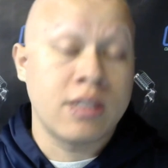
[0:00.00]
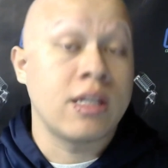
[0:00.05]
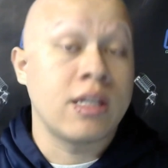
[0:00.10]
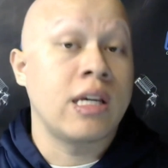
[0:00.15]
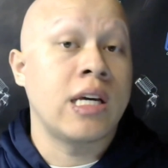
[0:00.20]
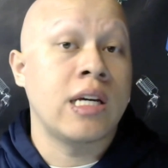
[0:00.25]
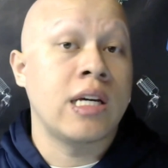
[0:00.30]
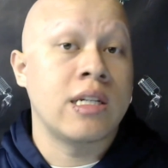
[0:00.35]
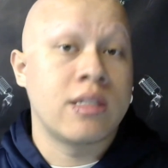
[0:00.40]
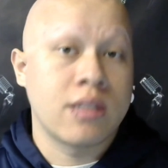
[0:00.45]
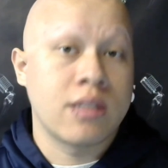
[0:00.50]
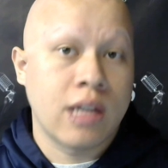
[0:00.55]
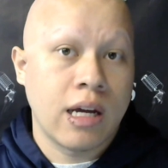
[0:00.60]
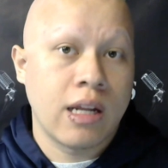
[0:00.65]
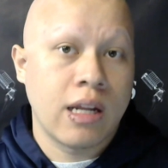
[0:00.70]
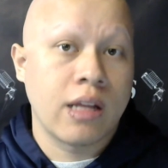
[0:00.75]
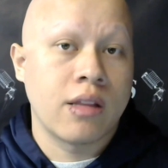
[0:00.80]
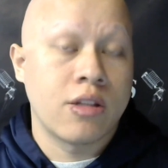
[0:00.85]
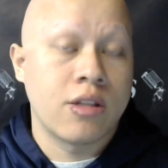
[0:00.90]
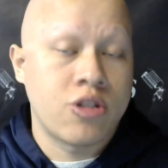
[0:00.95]
He is
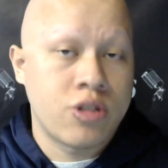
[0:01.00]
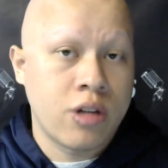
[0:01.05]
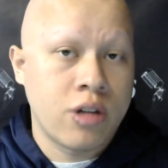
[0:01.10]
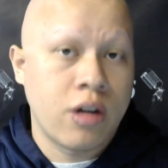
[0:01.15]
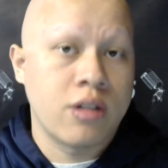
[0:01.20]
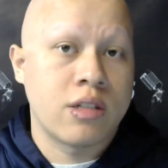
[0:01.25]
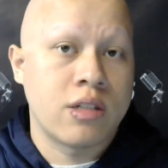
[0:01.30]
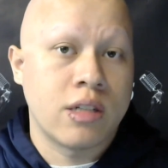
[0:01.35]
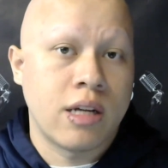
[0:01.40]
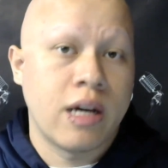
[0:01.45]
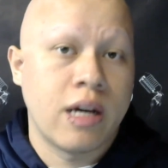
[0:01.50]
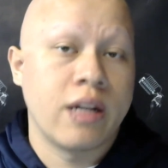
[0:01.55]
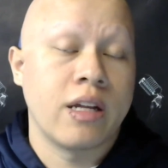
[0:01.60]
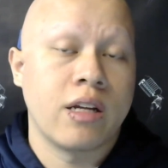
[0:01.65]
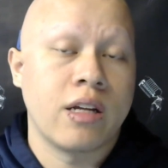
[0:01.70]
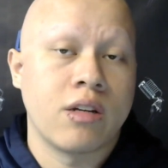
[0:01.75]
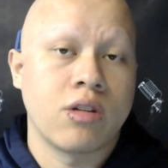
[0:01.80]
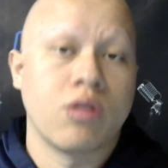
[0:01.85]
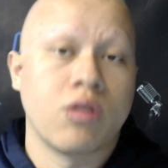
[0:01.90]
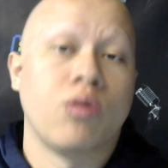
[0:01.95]
getting the start tonight
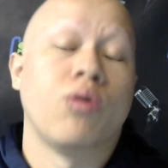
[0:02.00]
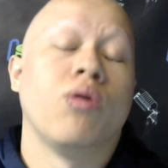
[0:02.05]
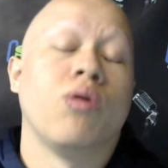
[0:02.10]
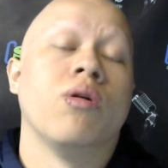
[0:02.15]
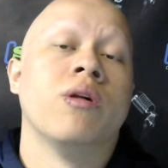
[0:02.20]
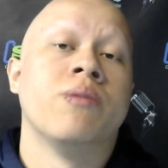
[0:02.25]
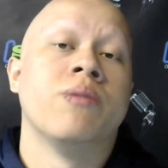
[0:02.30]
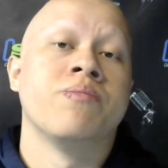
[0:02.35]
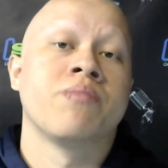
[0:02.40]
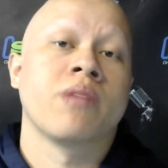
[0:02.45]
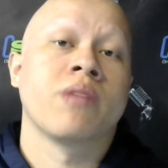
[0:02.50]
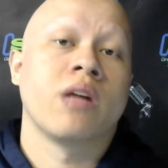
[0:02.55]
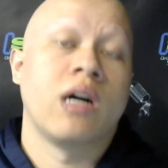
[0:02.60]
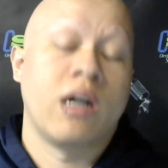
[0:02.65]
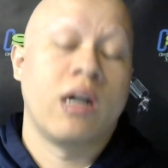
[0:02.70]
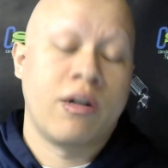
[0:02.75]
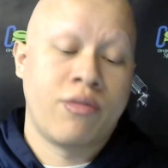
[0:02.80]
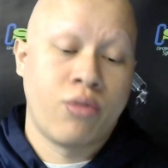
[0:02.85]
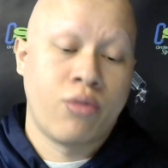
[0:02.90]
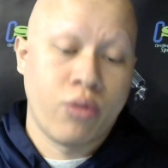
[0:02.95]
in goal
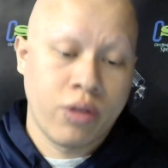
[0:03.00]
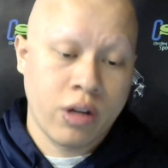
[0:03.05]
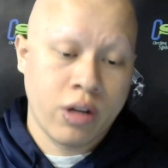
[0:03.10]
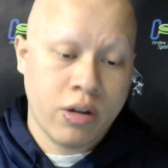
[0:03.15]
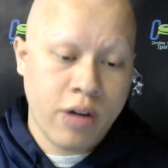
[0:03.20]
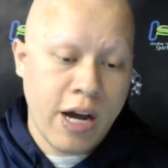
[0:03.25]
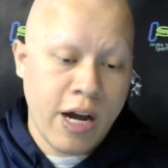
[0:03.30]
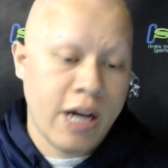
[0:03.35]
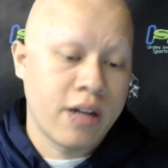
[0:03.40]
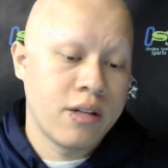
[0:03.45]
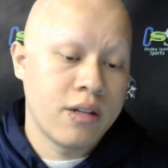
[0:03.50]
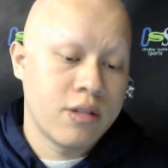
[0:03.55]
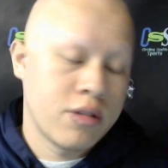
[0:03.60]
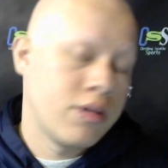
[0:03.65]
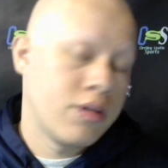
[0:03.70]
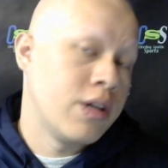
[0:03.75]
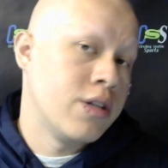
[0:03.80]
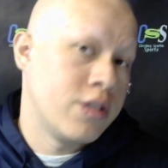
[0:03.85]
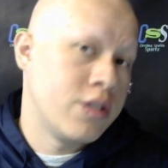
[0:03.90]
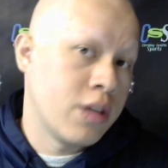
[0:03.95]
for the Kraken. So
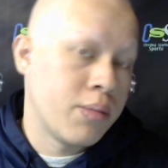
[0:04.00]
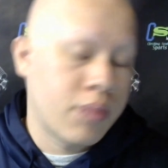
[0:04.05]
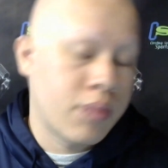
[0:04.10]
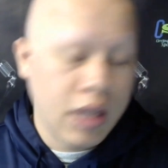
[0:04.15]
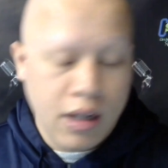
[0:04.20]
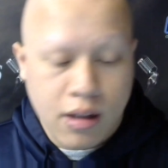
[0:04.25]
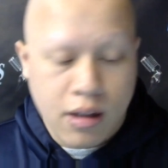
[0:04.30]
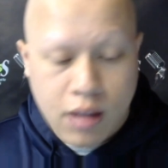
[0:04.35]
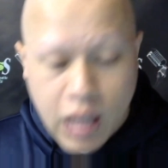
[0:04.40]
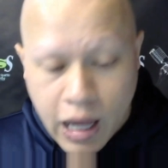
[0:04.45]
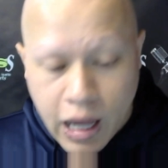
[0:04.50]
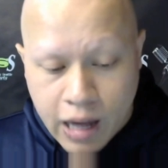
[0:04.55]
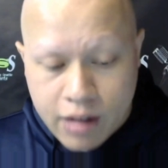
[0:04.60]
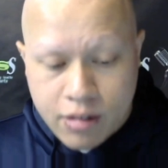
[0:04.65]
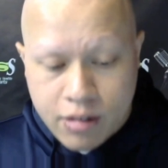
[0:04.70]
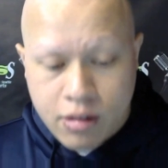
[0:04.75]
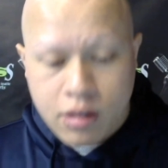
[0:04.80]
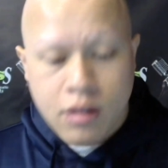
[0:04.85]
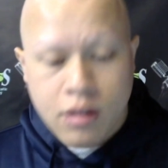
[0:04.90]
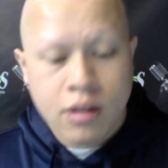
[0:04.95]
there's your update on that.